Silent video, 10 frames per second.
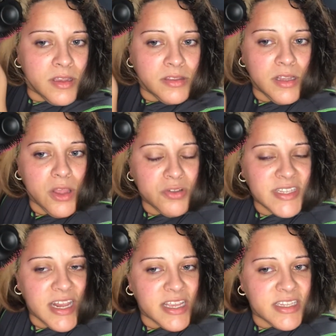The low
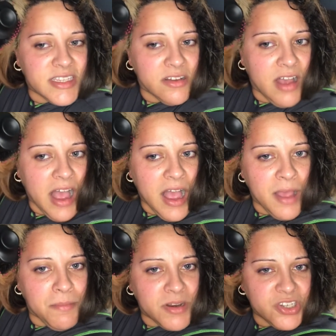setting is still hot,
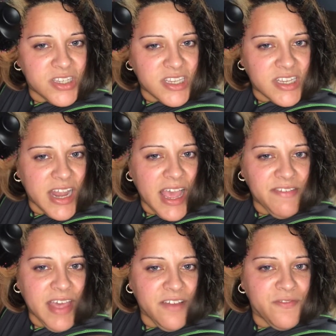but it just doesn't have
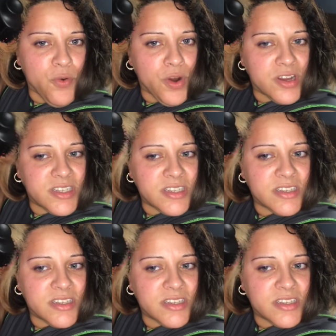that force.